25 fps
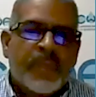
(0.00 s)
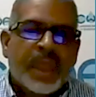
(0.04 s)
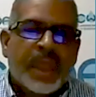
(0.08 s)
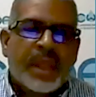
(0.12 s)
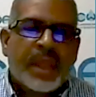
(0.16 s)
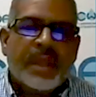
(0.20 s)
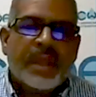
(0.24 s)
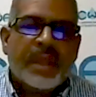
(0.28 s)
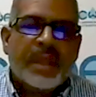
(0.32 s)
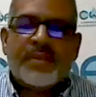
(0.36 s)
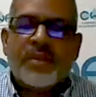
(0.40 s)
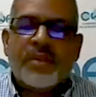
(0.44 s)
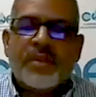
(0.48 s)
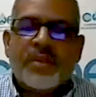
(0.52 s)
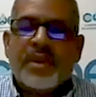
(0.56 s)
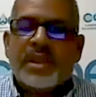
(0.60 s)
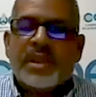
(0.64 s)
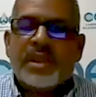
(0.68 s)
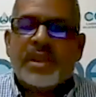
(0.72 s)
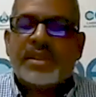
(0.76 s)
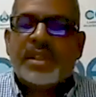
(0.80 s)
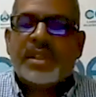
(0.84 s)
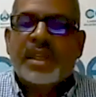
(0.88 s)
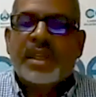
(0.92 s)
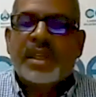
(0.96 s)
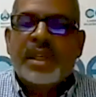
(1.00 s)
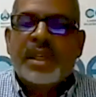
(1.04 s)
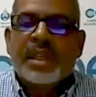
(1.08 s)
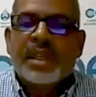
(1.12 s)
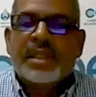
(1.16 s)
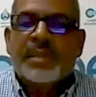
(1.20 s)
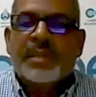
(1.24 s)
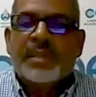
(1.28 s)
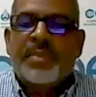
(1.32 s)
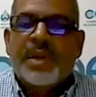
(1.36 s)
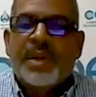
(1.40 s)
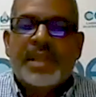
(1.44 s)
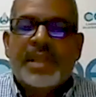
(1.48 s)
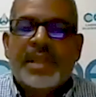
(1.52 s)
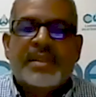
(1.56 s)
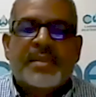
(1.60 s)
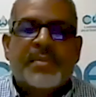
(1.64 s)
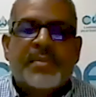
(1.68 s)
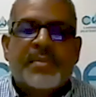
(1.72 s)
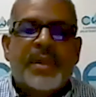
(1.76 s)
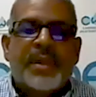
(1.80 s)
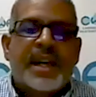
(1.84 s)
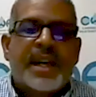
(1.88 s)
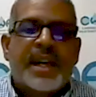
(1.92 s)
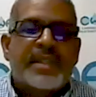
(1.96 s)
And of course, the part
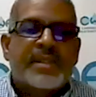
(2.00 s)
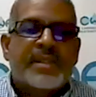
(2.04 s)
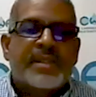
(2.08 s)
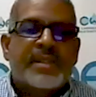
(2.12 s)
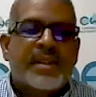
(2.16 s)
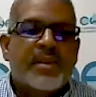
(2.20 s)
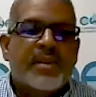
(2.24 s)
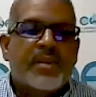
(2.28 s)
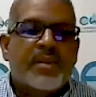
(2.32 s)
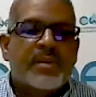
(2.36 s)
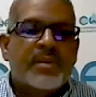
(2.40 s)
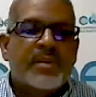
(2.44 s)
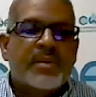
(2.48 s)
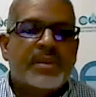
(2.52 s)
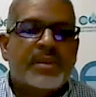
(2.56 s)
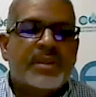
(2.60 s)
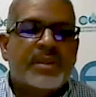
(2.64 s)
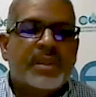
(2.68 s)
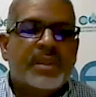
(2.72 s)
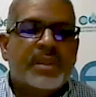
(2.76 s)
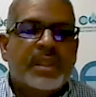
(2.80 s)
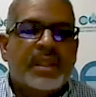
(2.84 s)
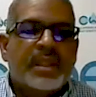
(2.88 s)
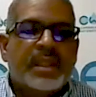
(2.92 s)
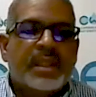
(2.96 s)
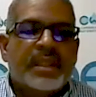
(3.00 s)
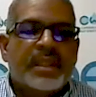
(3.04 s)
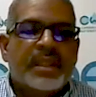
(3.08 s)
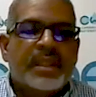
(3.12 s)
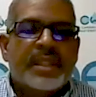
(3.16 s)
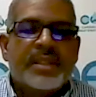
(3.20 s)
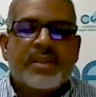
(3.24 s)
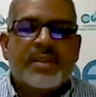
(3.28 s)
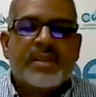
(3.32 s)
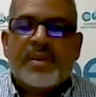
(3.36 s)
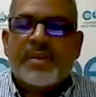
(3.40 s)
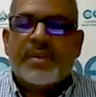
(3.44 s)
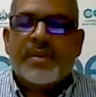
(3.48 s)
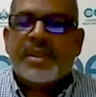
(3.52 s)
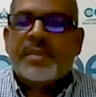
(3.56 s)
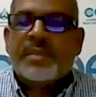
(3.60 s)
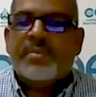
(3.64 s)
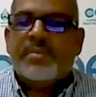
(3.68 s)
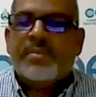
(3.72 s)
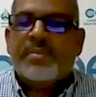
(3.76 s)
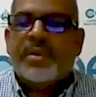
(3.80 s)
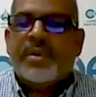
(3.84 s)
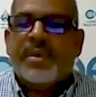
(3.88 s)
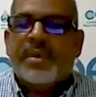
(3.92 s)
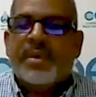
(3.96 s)
supplies are closed. There's always
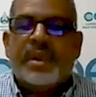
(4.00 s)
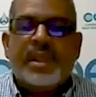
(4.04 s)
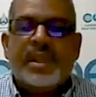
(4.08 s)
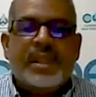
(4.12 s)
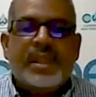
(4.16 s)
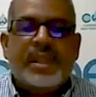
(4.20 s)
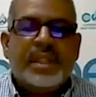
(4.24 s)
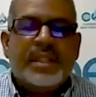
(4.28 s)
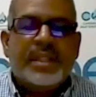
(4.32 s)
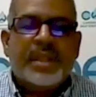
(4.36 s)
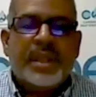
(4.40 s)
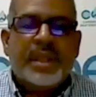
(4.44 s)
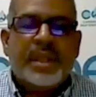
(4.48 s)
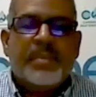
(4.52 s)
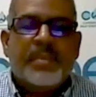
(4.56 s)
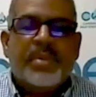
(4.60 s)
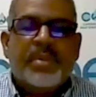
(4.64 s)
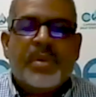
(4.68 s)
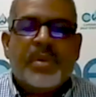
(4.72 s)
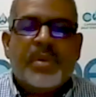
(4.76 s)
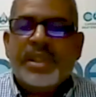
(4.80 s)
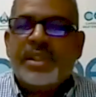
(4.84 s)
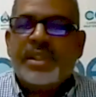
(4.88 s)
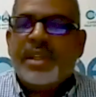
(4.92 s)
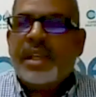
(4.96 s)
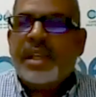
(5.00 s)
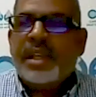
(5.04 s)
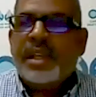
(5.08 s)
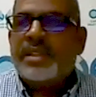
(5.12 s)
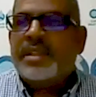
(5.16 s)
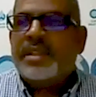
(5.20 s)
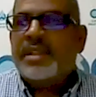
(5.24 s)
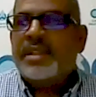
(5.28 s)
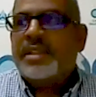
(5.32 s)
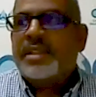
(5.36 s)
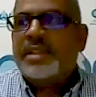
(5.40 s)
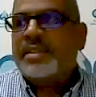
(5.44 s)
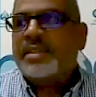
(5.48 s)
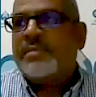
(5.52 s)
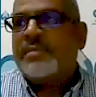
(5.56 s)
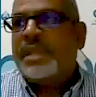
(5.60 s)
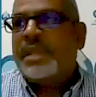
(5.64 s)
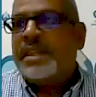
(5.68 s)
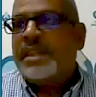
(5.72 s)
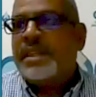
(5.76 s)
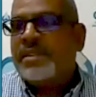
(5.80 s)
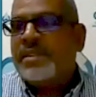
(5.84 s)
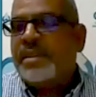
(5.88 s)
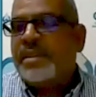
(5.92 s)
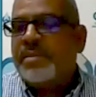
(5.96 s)
employee challenges,
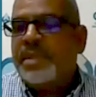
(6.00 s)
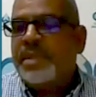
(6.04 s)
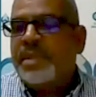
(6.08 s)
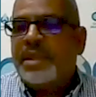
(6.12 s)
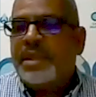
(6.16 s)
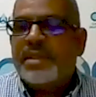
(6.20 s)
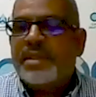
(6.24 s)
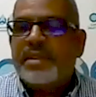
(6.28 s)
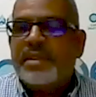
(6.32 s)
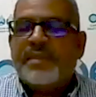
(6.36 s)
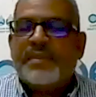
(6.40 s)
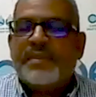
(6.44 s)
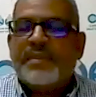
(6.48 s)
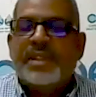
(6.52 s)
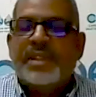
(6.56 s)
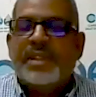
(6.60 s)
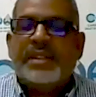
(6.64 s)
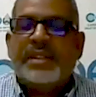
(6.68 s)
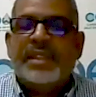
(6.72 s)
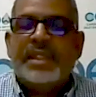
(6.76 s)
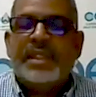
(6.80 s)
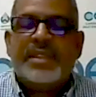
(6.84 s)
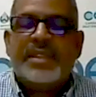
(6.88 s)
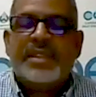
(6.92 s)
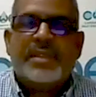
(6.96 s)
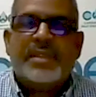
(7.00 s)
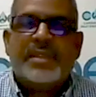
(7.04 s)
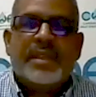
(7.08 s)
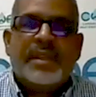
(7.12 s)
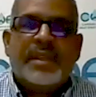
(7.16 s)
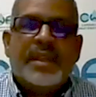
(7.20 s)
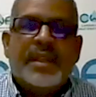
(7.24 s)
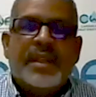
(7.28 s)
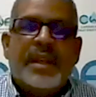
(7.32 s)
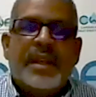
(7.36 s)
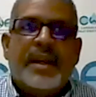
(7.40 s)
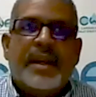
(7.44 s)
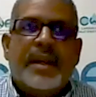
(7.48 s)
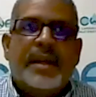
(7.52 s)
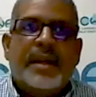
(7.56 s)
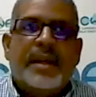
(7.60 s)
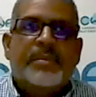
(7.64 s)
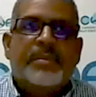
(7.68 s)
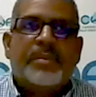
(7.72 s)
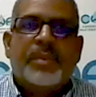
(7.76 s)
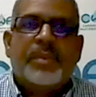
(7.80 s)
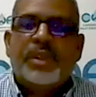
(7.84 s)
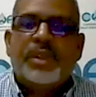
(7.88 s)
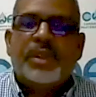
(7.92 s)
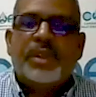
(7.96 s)
some because of sickness.
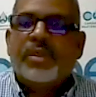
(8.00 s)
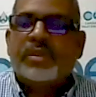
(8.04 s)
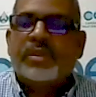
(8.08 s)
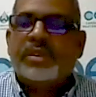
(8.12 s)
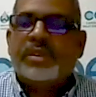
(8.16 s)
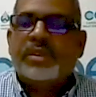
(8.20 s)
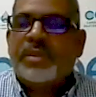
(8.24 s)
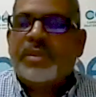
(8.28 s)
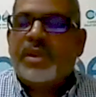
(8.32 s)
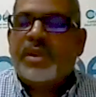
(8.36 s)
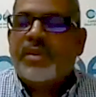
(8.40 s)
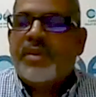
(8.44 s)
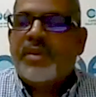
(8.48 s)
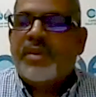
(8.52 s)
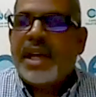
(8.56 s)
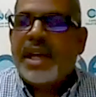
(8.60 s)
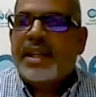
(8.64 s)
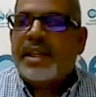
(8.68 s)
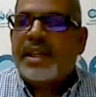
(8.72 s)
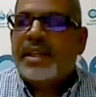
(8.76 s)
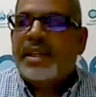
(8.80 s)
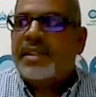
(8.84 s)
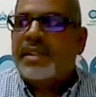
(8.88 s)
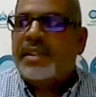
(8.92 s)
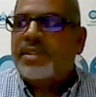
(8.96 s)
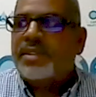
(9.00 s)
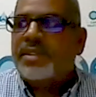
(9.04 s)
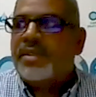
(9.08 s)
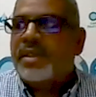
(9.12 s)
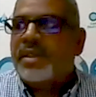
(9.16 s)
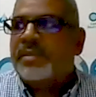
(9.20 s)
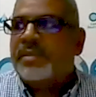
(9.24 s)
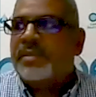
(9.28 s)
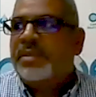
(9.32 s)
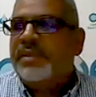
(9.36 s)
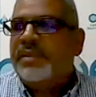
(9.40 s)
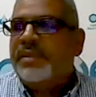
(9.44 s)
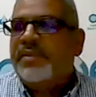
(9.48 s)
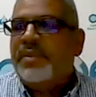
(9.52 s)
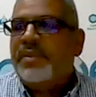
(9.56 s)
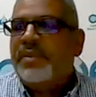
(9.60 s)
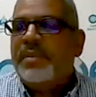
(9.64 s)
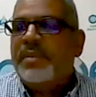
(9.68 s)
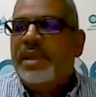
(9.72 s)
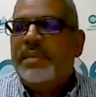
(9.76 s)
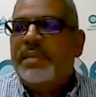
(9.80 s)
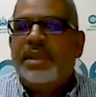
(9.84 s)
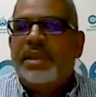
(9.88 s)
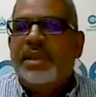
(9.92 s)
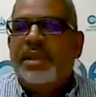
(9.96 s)
We talked about riding in the truck before.
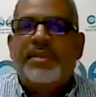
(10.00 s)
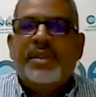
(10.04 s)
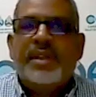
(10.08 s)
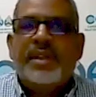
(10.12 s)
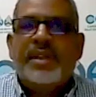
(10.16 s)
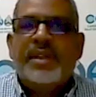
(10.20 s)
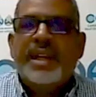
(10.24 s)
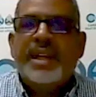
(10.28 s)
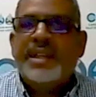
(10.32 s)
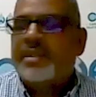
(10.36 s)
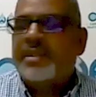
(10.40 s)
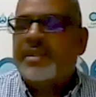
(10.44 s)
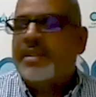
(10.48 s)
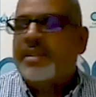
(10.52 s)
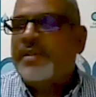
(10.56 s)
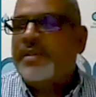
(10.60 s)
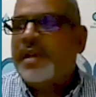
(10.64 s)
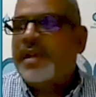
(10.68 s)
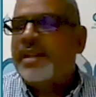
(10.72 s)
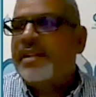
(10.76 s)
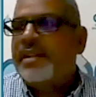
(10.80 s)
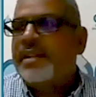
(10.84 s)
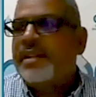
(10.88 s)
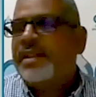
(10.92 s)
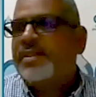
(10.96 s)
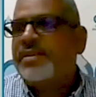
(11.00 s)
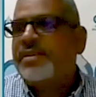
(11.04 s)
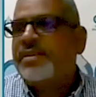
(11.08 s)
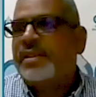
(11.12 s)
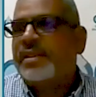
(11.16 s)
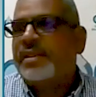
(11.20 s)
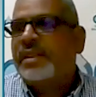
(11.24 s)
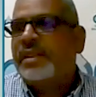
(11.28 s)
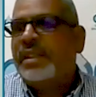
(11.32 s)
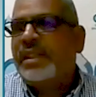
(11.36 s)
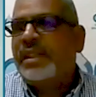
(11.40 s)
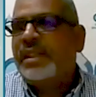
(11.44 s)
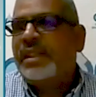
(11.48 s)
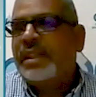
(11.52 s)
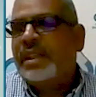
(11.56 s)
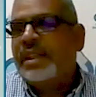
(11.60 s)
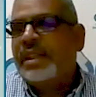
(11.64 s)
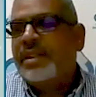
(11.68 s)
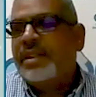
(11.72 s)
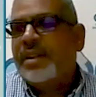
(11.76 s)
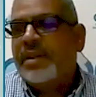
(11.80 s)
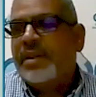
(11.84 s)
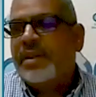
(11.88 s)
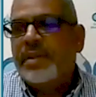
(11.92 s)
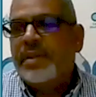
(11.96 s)
Maybe 3 guys could ride in a truck, and
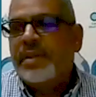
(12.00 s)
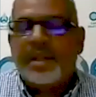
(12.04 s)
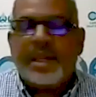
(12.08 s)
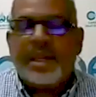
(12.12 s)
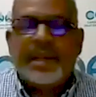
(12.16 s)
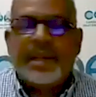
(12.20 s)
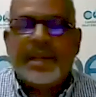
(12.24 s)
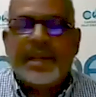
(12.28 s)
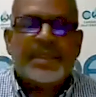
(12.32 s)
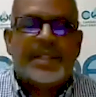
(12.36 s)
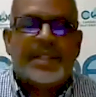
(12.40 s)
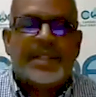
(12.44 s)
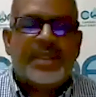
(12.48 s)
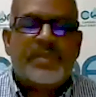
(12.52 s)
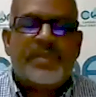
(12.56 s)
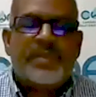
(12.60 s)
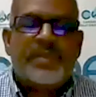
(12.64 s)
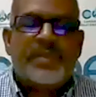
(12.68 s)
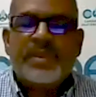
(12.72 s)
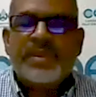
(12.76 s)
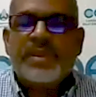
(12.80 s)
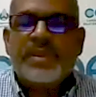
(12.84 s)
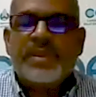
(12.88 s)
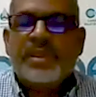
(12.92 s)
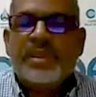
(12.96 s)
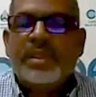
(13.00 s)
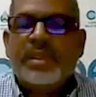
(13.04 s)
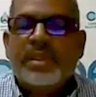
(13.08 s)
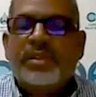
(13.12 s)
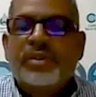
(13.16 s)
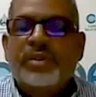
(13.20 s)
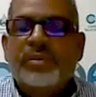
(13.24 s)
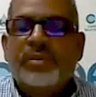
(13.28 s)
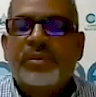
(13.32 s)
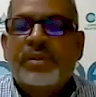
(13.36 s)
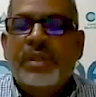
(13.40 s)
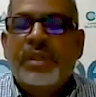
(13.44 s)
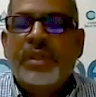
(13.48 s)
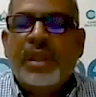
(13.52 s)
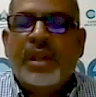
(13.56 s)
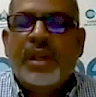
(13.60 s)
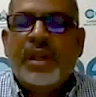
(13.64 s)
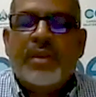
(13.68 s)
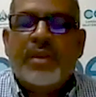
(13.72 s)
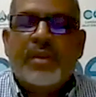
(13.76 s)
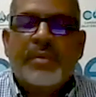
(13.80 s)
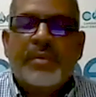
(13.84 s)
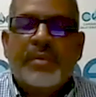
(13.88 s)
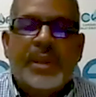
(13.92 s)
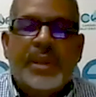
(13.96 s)
now they'd have to just reduce it to 2,
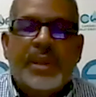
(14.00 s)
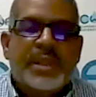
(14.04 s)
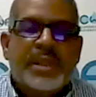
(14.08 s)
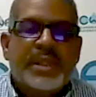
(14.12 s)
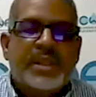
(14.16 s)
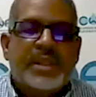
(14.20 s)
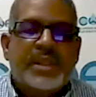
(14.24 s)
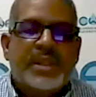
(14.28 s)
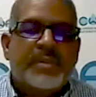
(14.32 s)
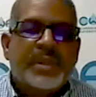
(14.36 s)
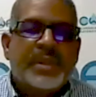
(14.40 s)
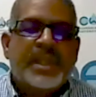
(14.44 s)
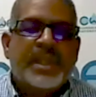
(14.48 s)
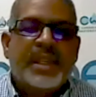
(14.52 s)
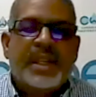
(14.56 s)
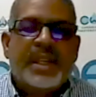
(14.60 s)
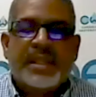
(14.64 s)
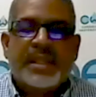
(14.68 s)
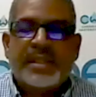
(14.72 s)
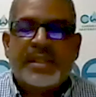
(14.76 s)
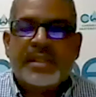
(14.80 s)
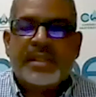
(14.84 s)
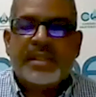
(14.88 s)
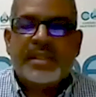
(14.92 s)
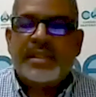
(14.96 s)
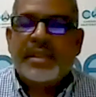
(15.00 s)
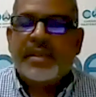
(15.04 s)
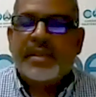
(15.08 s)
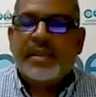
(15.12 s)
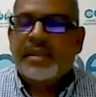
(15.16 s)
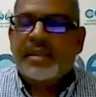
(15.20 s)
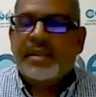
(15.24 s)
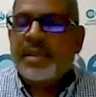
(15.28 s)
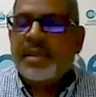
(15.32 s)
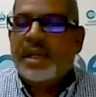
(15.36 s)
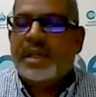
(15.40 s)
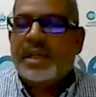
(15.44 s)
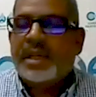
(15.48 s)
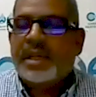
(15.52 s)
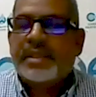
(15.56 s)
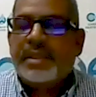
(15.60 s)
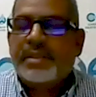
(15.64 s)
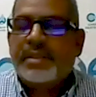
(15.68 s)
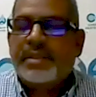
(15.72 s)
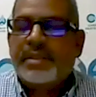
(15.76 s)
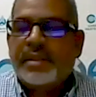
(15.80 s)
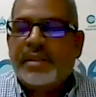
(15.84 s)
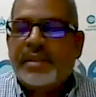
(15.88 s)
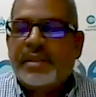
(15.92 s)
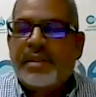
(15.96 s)
or maybe somebody has to stay on the back of the
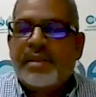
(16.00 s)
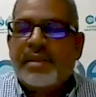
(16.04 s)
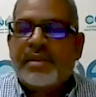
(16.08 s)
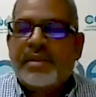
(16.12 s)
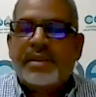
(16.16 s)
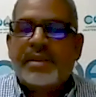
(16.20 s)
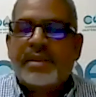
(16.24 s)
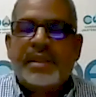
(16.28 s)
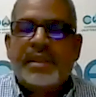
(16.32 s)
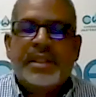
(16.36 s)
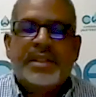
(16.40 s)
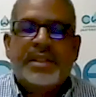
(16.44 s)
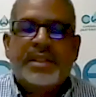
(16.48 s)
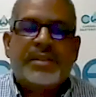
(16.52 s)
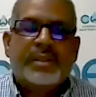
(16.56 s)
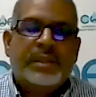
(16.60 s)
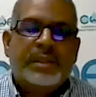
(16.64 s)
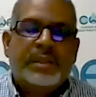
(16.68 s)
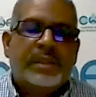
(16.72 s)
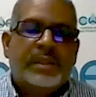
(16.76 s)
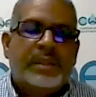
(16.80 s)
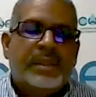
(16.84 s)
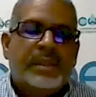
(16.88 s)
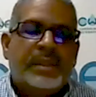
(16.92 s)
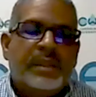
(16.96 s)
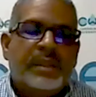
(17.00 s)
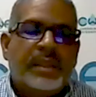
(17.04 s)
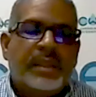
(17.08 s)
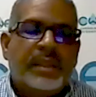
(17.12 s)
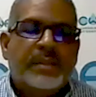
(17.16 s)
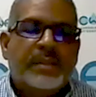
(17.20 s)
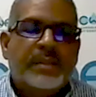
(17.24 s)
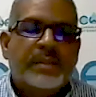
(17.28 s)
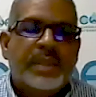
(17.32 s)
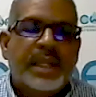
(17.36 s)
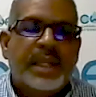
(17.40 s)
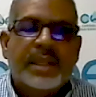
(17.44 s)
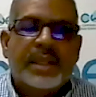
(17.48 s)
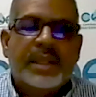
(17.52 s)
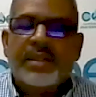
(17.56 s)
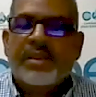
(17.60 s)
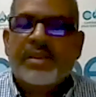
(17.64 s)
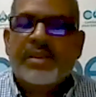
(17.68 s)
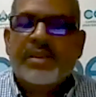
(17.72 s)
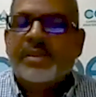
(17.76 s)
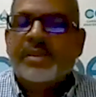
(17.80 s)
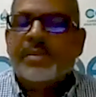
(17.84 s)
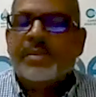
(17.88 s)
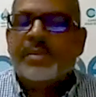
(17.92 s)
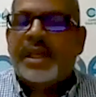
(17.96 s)
truck longer than they should, hanging
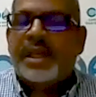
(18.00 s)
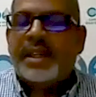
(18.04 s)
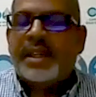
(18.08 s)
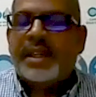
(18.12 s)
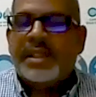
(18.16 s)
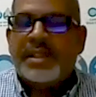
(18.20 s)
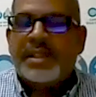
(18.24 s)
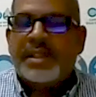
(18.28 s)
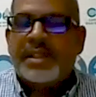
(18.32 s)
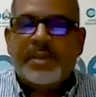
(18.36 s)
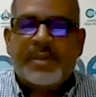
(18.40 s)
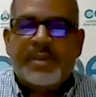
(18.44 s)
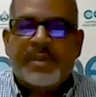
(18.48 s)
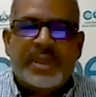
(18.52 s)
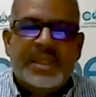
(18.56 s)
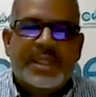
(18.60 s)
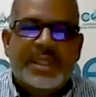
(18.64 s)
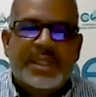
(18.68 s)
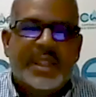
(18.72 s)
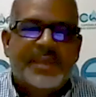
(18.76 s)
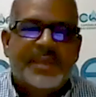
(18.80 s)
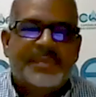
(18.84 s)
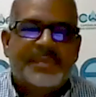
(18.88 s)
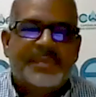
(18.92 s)
off the back, as we would say.